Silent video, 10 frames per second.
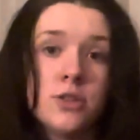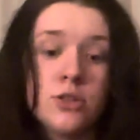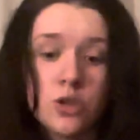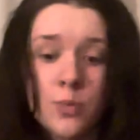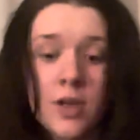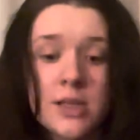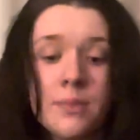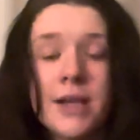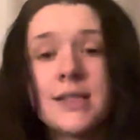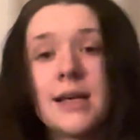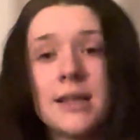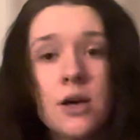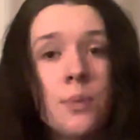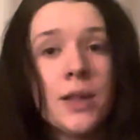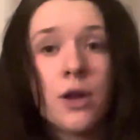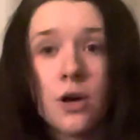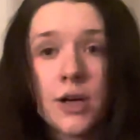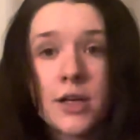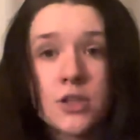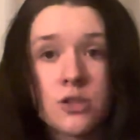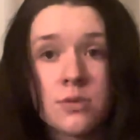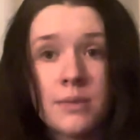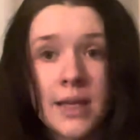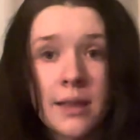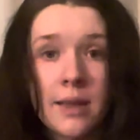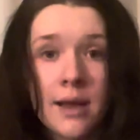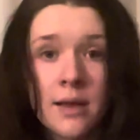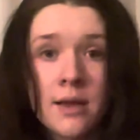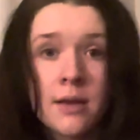Just because it might take a little bit longer doesn't mean that,